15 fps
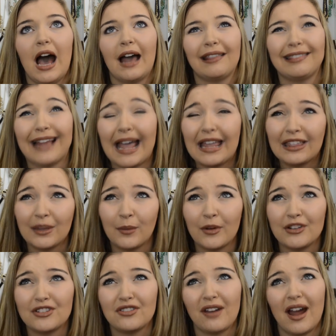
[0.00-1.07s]
I like the
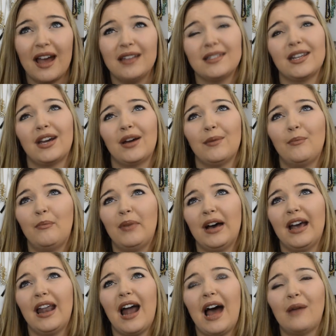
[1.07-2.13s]
moisturizer,
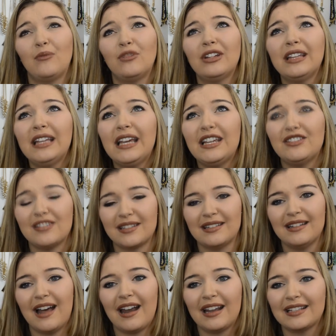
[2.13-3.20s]
but I'm really just
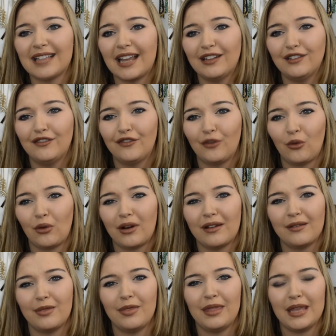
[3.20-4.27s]
not excited
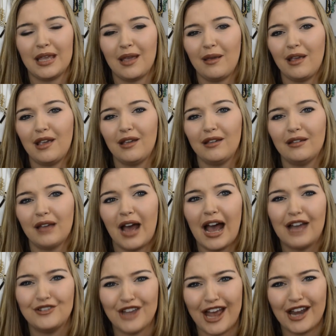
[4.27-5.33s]
for the
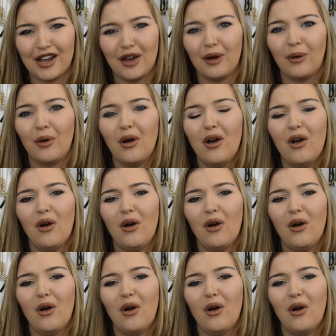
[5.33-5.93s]
eyeshadow